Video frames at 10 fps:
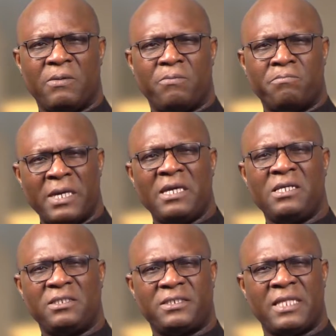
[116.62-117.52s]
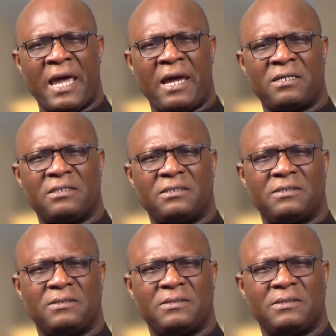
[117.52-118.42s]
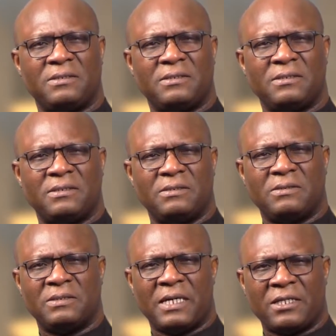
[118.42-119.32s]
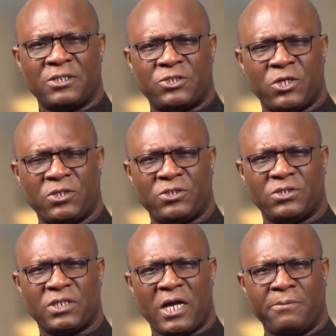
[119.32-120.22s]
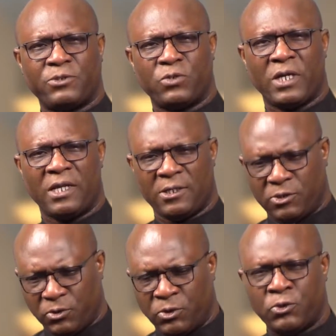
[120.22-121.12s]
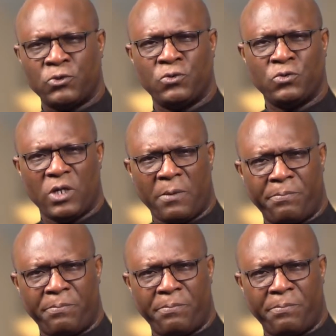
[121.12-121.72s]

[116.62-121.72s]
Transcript: means that the church comes together to do a